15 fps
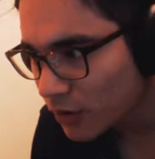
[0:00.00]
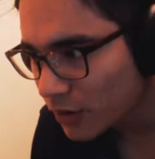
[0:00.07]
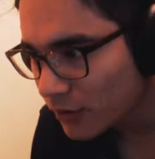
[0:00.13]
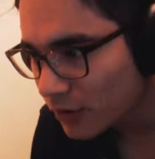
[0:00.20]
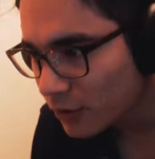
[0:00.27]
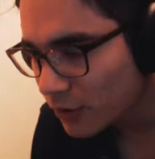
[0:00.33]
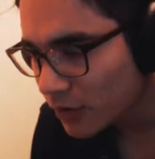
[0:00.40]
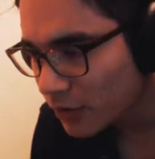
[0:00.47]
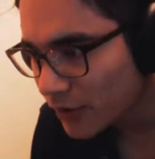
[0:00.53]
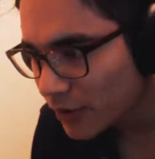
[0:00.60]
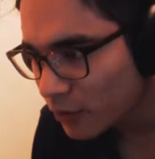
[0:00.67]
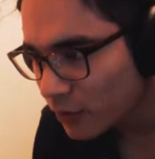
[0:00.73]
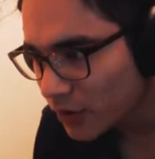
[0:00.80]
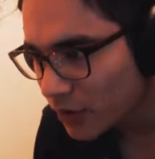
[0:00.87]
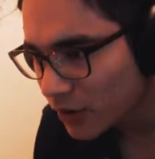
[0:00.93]
What do I do? What do I
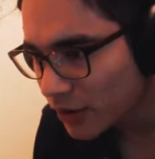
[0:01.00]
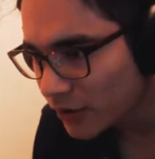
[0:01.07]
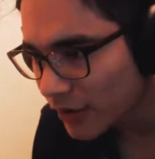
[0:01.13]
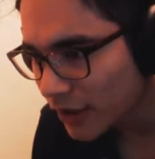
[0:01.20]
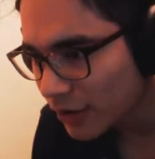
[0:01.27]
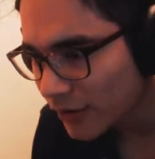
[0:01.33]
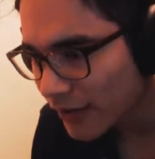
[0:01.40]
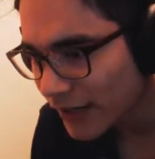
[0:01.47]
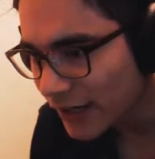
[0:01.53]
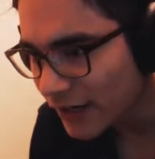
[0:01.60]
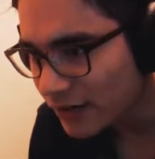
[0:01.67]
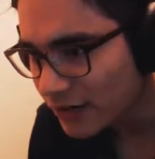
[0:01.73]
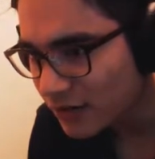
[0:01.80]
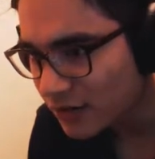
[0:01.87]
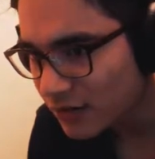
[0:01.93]
do? What do I do? How do I
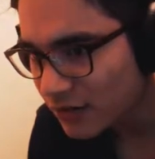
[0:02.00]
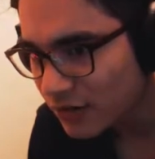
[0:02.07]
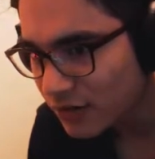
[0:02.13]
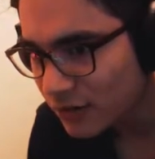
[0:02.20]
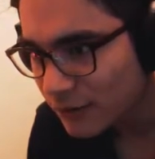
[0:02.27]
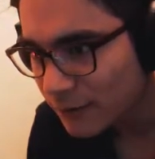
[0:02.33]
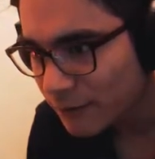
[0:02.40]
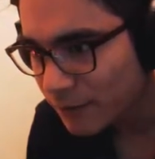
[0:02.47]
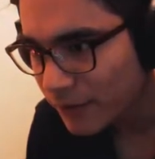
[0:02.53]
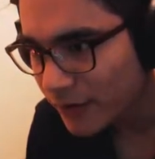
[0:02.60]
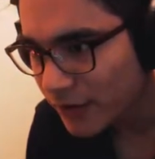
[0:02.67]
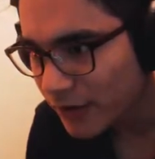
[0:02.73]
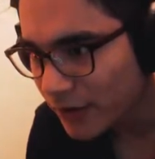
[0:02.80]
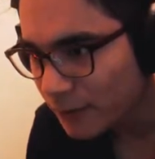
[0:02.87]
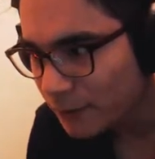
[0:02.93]
hide?
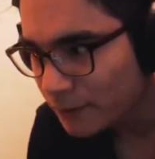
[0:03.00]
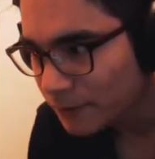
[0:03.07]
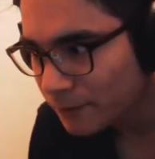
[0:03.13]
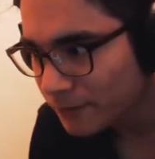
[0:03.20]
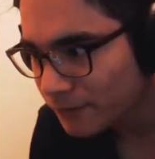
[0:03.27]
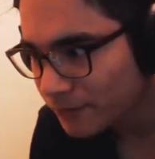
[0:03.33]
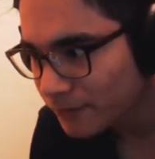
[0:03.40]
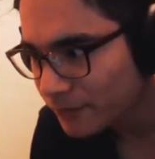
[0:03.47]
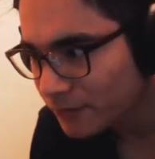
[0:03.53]
Um...